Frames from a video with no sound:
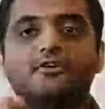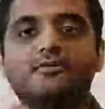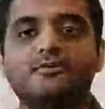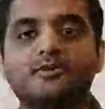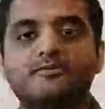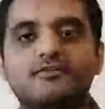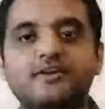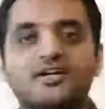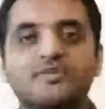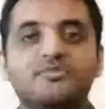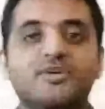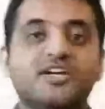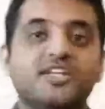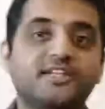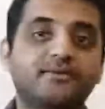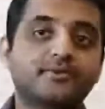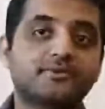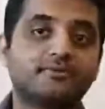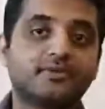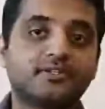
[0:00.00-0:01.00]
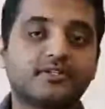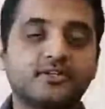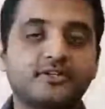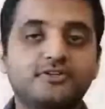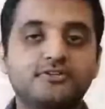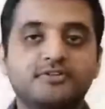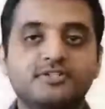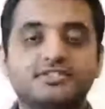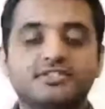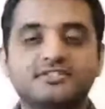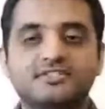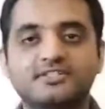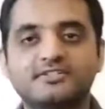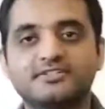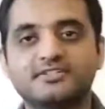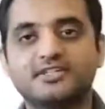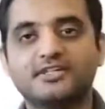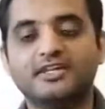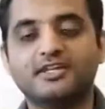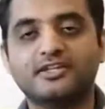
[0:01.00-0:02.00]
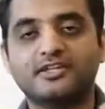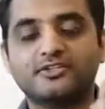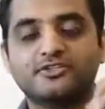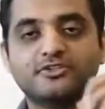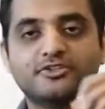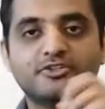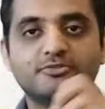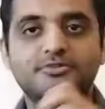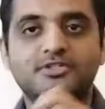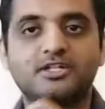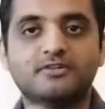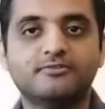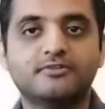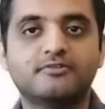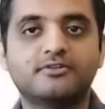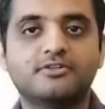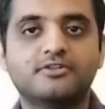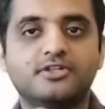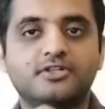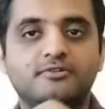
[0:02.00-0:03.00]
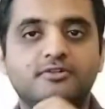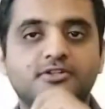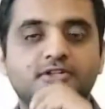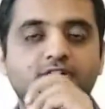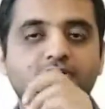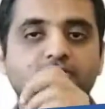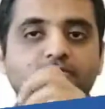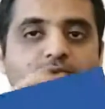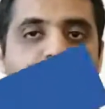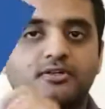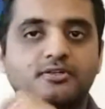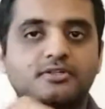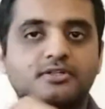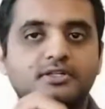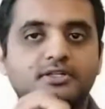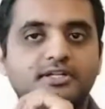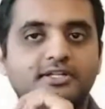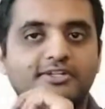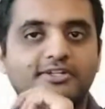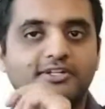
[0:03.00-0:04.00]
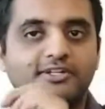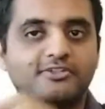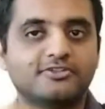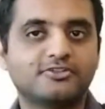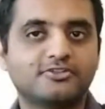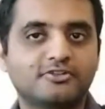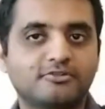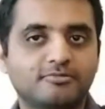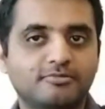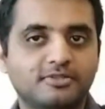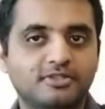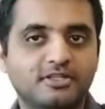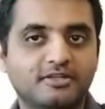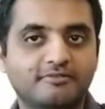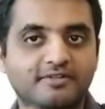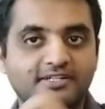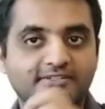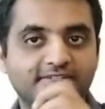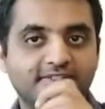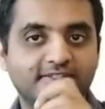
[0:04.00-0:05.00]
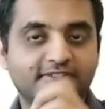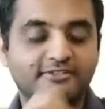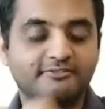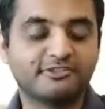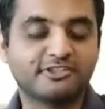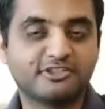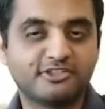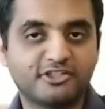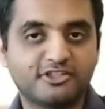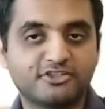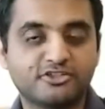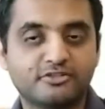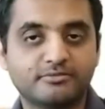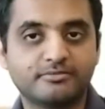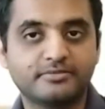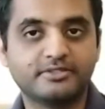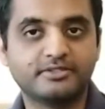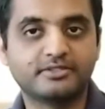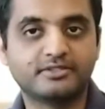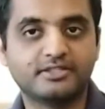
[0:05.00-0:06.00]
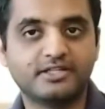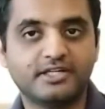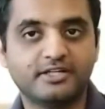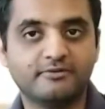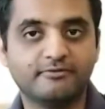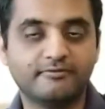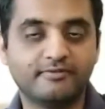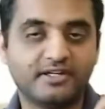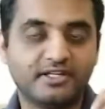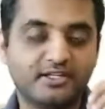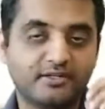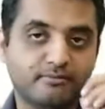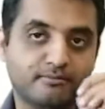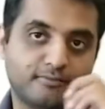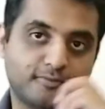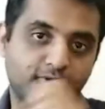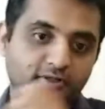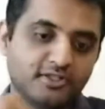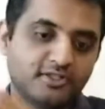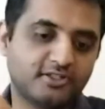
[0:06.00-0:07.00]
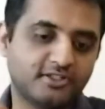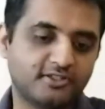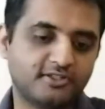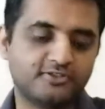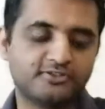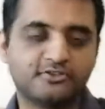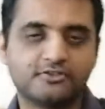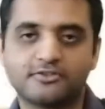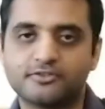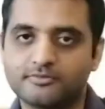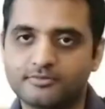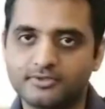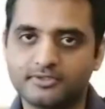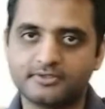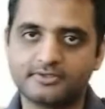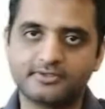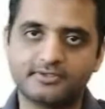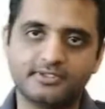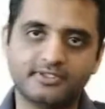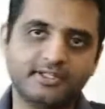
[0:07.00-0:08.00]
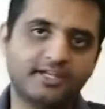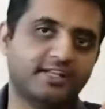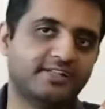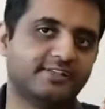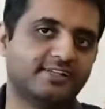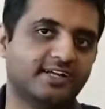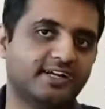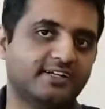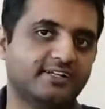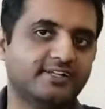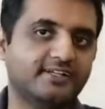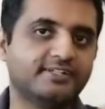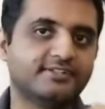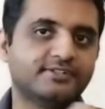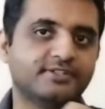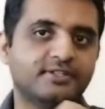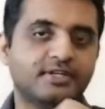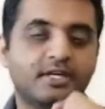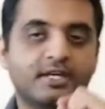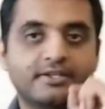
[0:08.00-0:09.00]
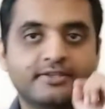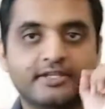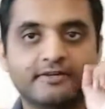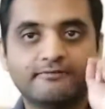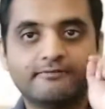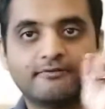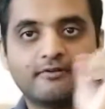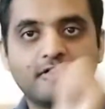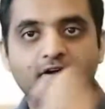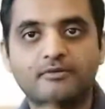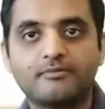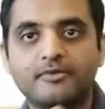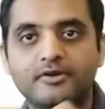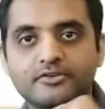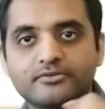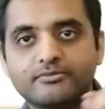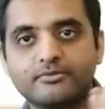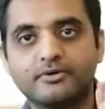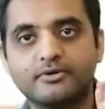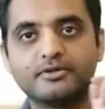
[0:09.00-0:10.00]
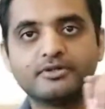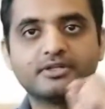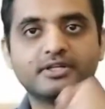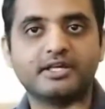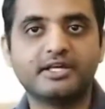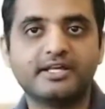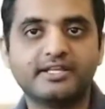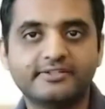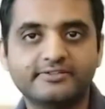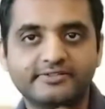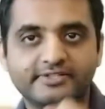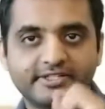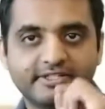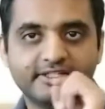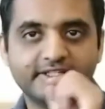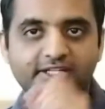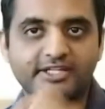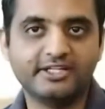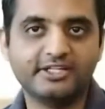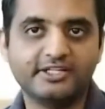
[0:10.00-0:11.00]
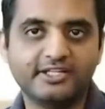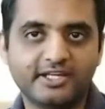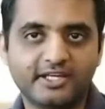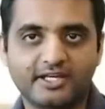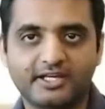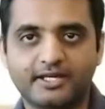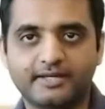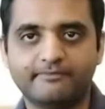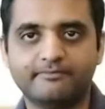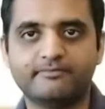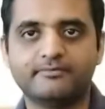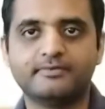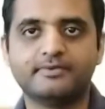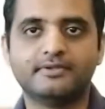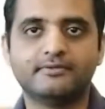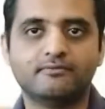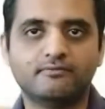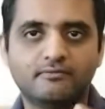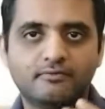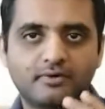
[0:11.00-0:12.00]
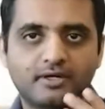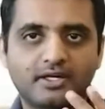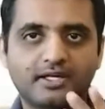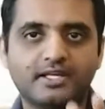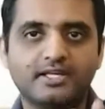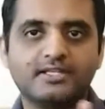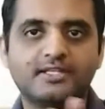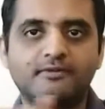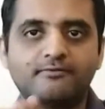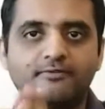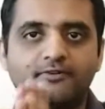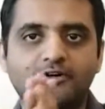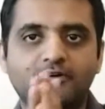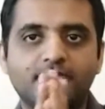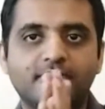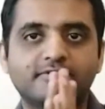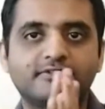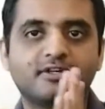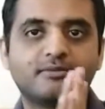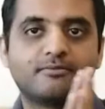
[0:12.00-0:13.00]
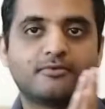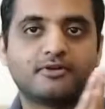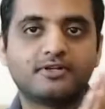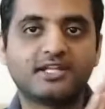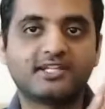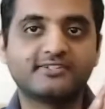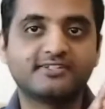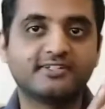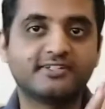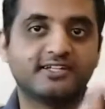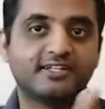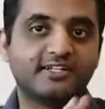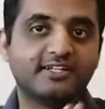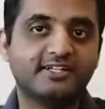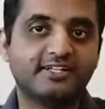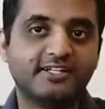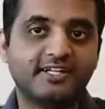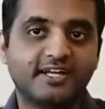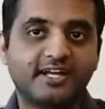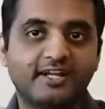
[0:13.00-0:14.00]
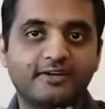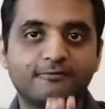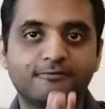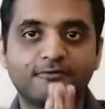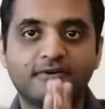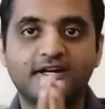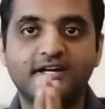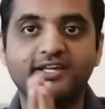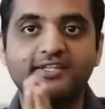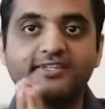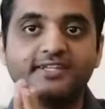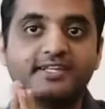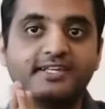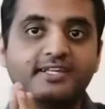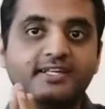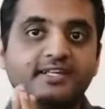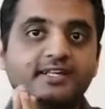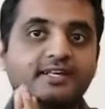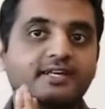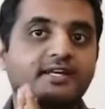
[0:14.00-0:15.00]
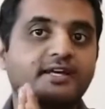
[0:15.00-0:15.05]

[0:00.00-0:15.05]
we are fine. My name is Usman. You are watching Siasi English YouTube channel. Today will talk about international topic, a very sensitive international topic and very important international topics, and that is the farmers' protest in India. Why the farmers are protesting in India and why they